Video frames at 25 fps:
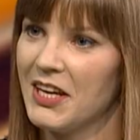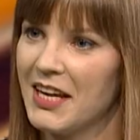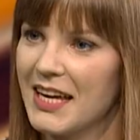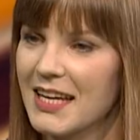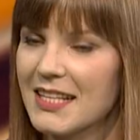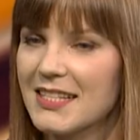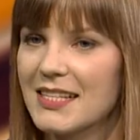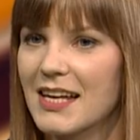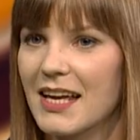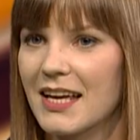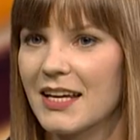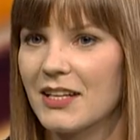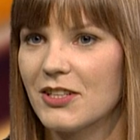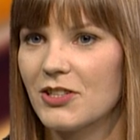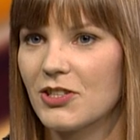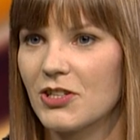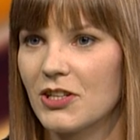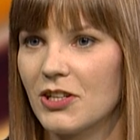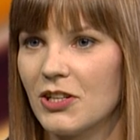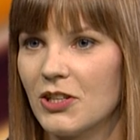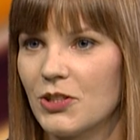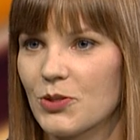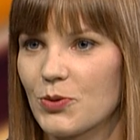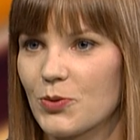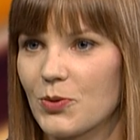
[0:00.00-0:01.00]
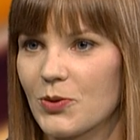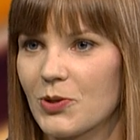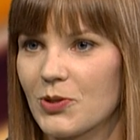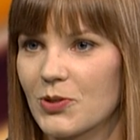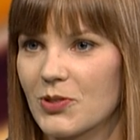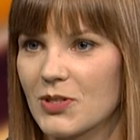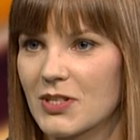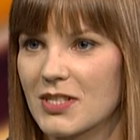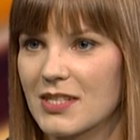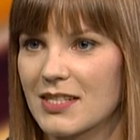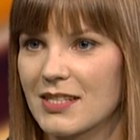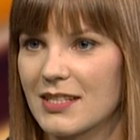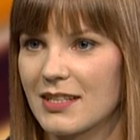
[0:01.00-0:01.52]
Yes, and it
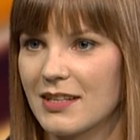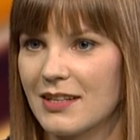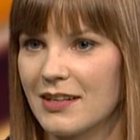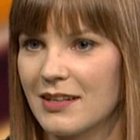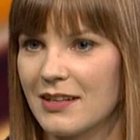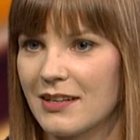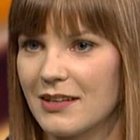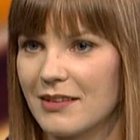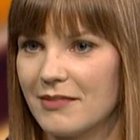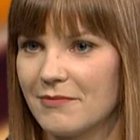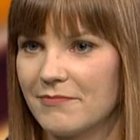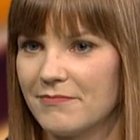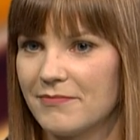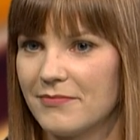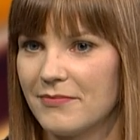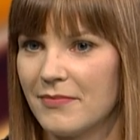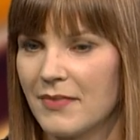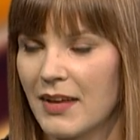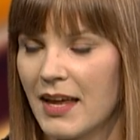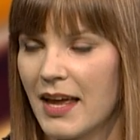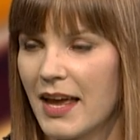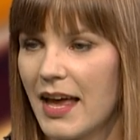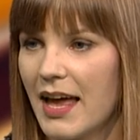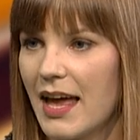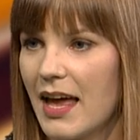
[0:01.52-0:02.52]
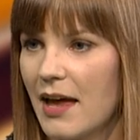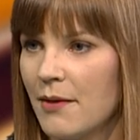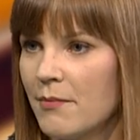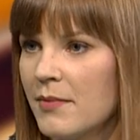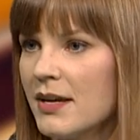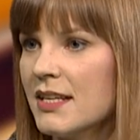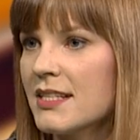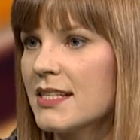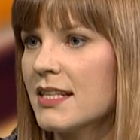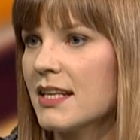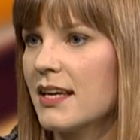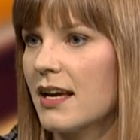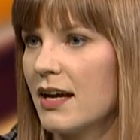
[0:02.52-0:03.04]
was. Uh,
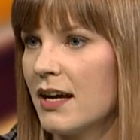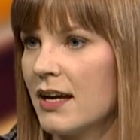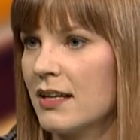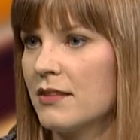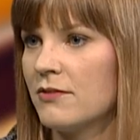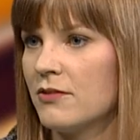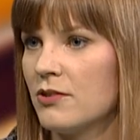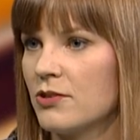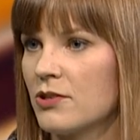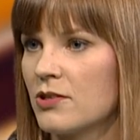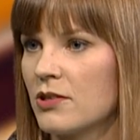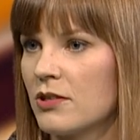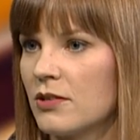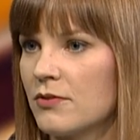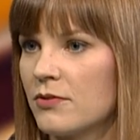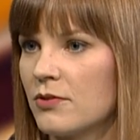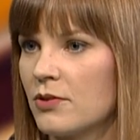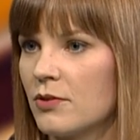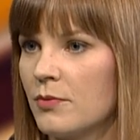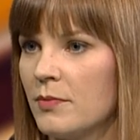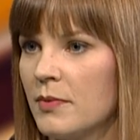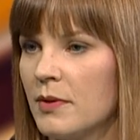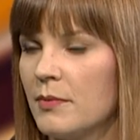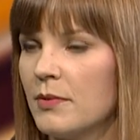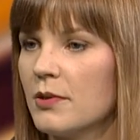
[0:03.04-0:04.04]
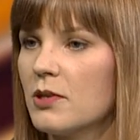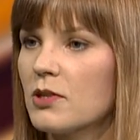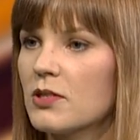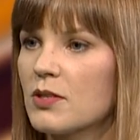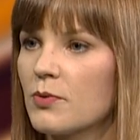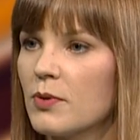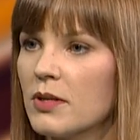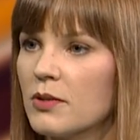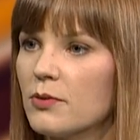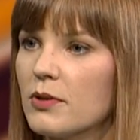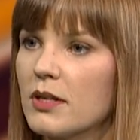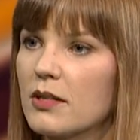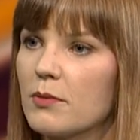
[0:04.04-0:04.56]
amazing adventure for me
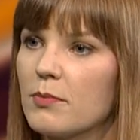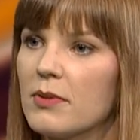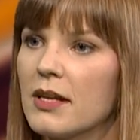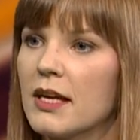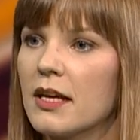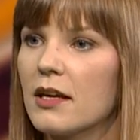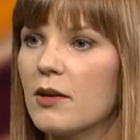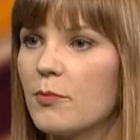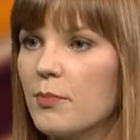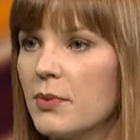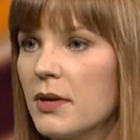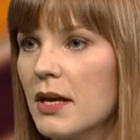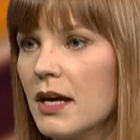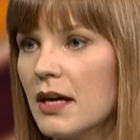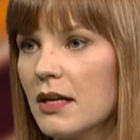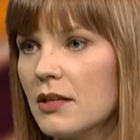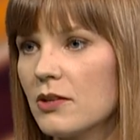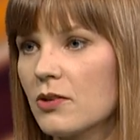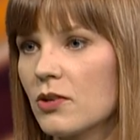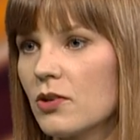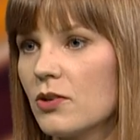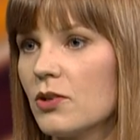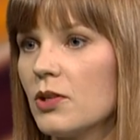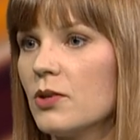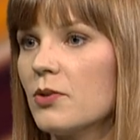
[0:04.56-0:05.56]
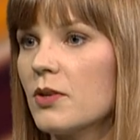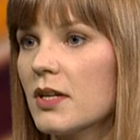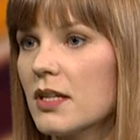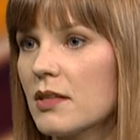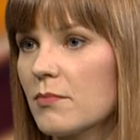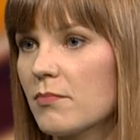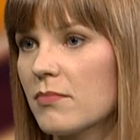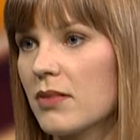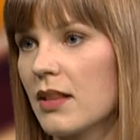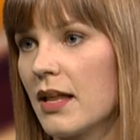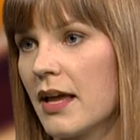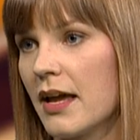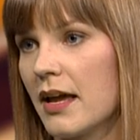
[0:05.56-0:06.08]
because when we are playing piano, you
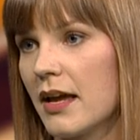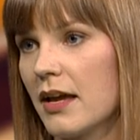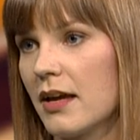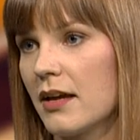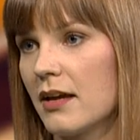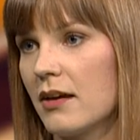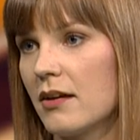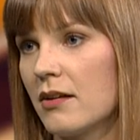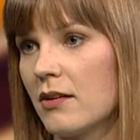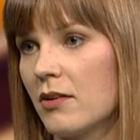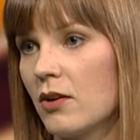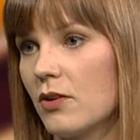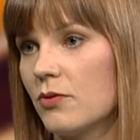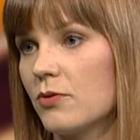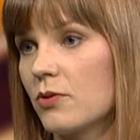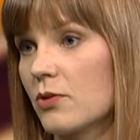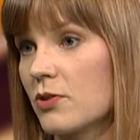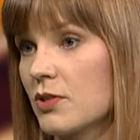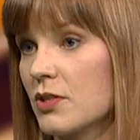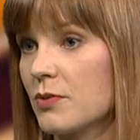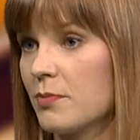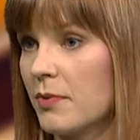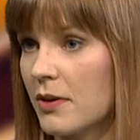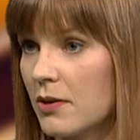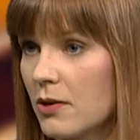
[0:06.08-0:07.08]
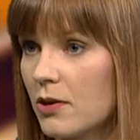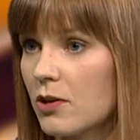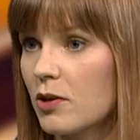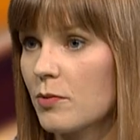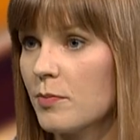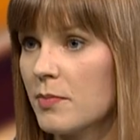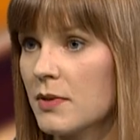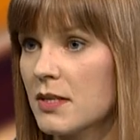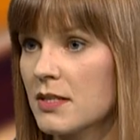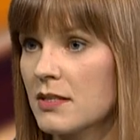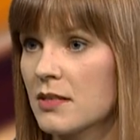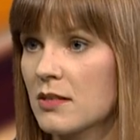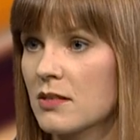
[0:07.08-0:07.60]
can play, uh, of course,
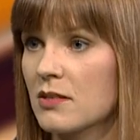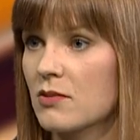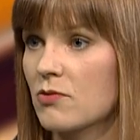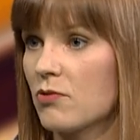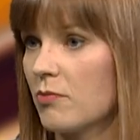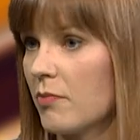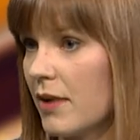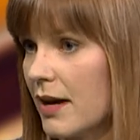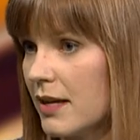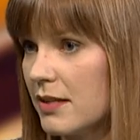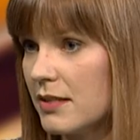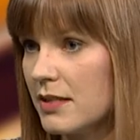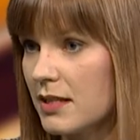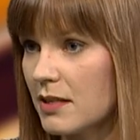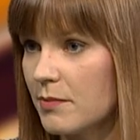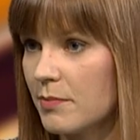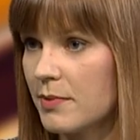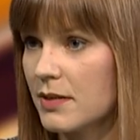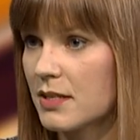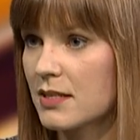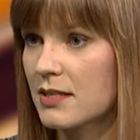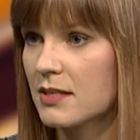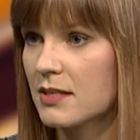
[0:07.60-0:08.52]
Baroque pieces, Romantic